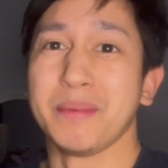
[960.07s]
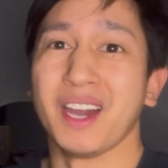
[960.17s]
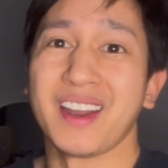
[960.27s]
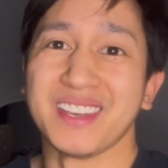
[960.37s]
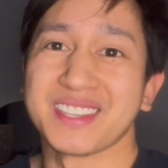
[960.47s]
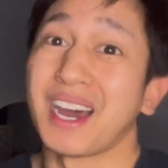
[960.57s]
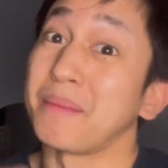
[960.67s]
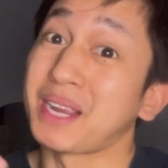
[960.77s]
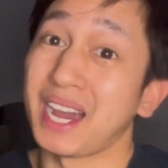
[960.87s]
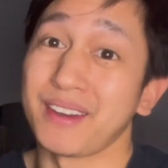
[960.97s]
be honest,
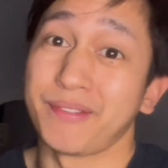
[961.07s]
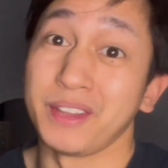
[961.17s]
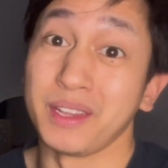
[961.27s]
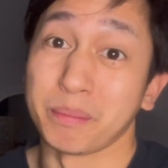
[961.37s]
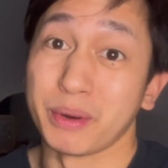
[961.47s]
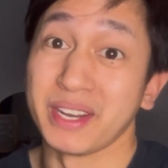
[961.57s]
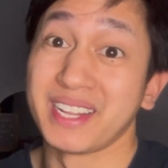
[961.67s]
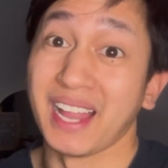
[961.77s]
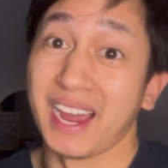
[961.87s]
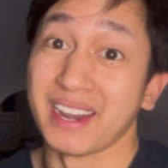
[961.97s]
I'm kind of feeling pretty
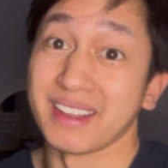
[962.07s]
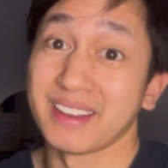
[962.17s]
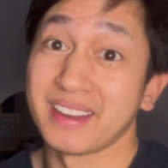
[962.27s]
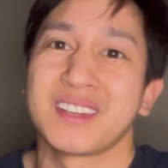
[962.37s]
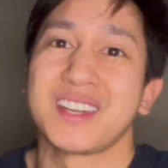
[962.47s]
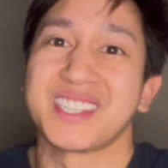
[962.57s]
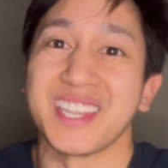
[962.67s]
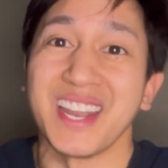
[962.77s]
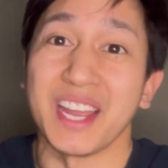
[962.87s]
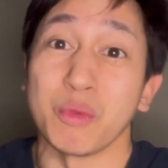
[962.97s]
glad, because
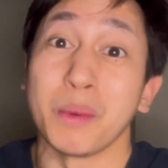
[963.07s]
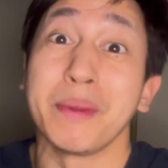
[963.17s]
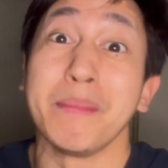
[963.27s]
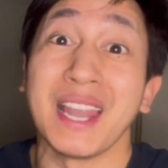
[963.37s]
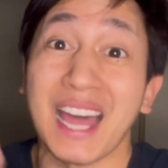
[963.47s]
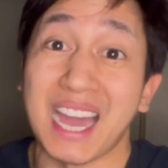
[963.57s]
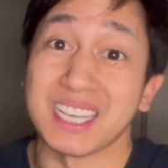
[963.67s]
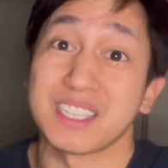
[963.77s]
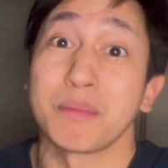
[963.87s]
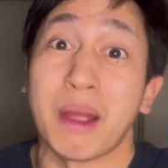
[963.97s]
tonight will be my
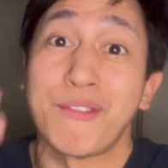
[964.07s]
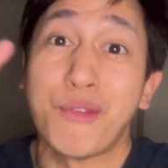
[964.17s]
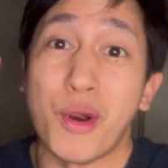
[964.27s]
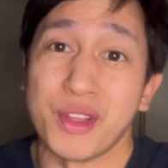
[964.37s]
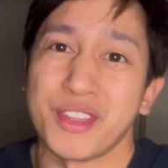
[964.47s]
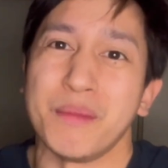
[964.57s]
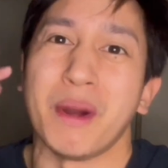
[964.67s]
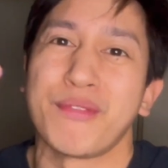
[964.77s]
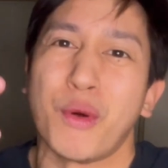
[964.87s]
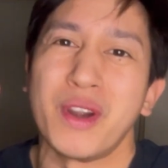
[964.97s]
fourth of
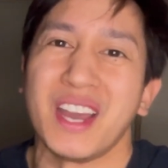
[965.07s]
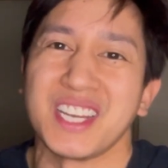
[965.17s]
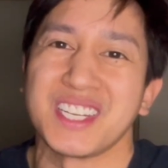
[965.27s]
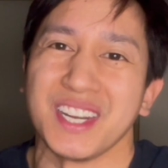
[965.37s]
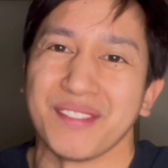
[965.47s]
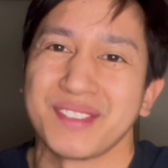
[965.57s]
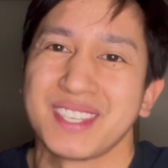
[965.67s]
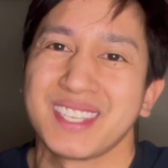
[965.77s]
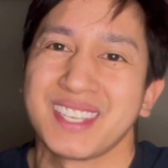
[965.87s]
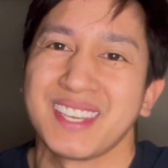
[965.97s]
my 4 night
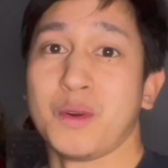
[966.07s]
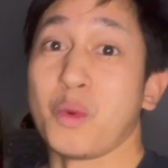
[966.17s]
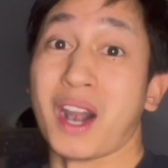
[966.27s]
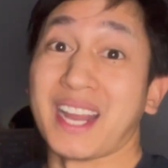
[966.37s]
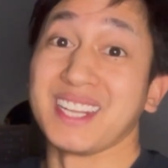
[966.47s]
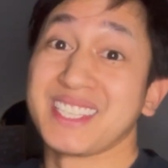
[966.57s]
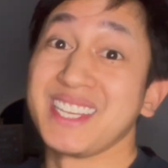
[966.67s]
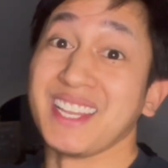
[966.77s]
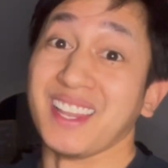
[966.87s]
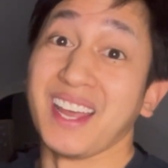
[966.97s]
shifts, where I can
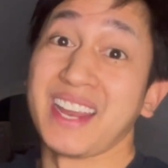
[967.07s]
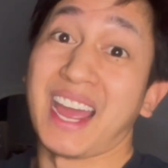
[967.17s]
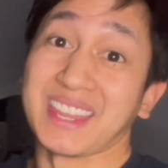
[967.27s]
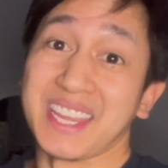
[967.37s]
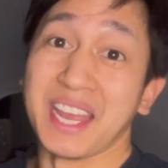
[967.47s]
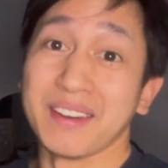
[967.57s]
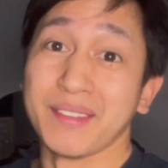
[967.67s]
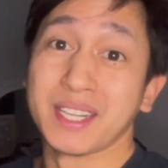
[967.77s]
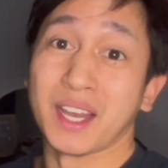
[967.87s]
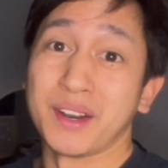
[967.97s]
see the light at the end of
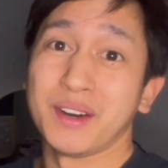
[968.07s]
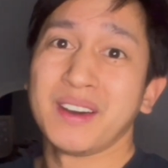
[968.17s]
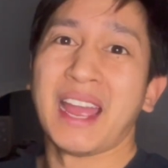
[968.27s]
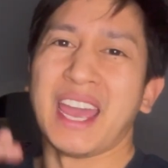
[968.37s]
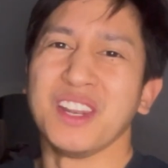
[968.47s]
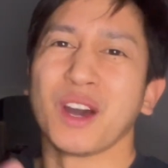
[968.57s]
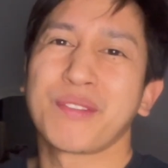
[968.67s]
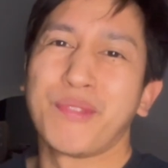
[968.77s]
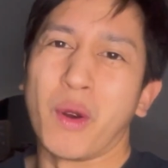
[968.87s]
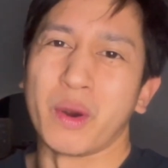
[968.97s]
the tunnel and look
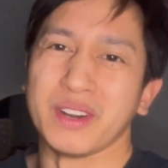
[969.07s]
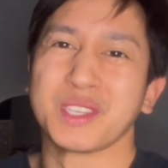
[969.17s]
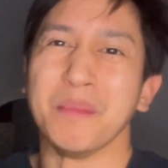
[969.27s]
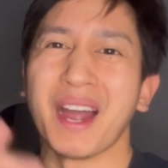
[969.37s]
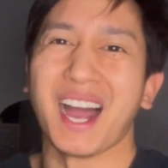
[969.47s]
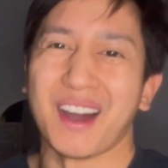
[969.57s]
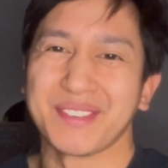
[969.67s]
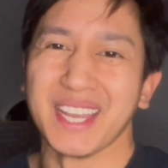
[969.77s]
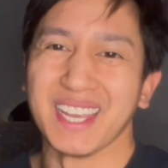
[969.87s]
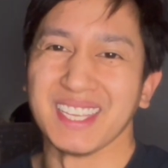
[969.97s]
forward to my off
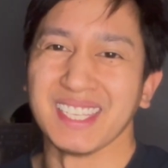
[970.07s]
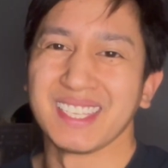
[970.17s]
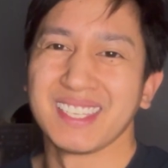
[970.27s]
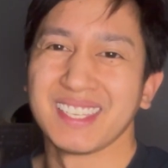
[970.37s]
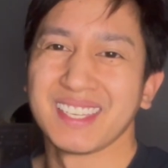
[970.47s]
days.